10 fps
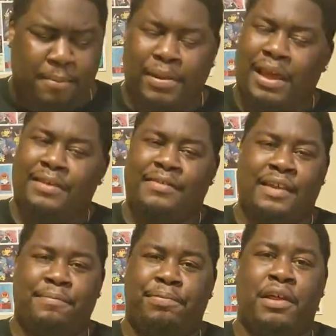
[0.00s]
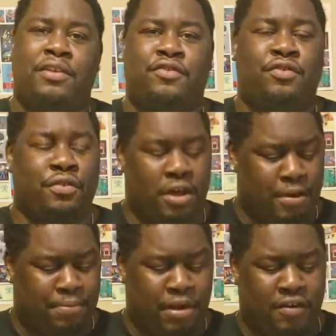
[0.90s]
But like I said, Players
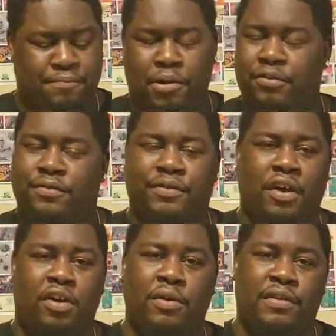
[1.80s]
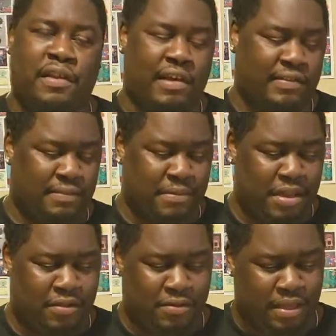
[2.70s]
Pulse was always awesome,
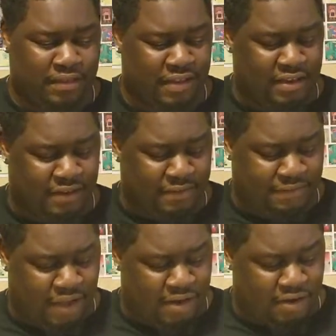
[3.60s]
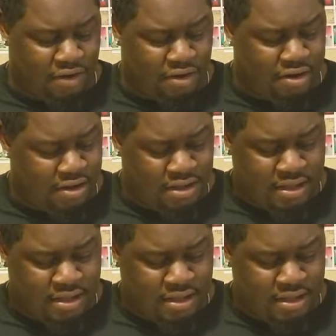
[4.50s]
man. They sent in fan art.